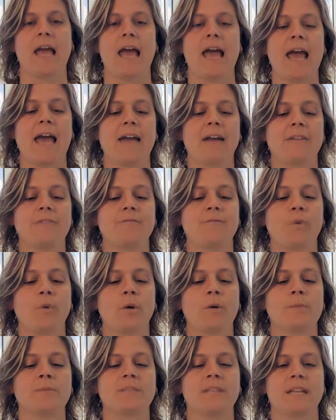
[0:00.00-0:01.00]
and
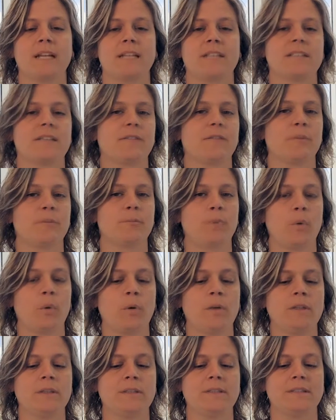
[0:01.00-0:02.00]
inform tenants of
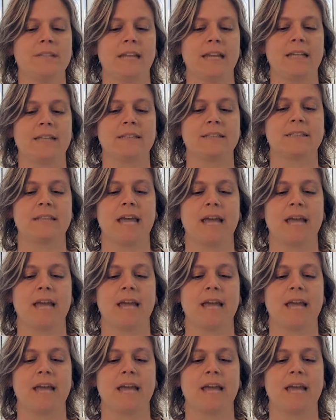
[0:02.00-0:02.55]
important dates